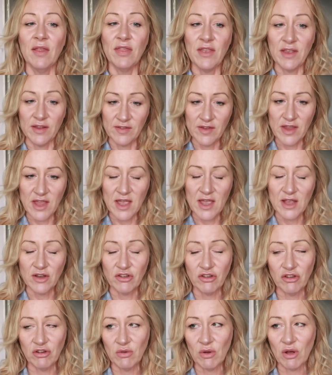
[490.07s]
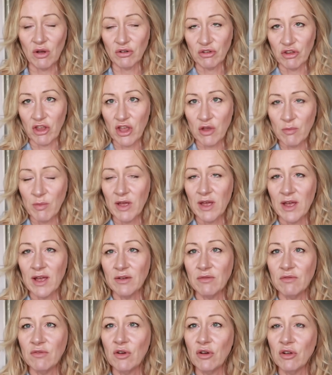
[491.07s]
this year to October,
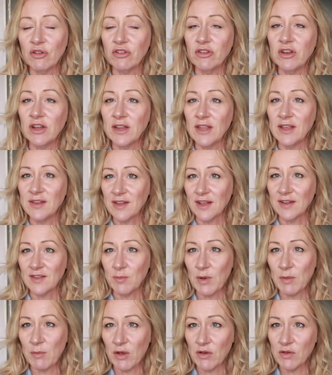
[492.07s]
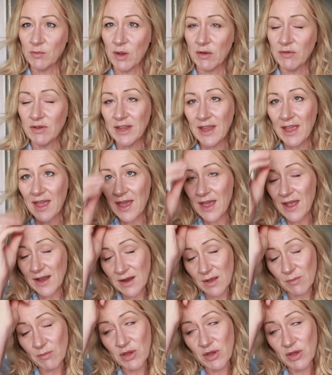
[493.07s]
and unfortunately it's had to be postponed again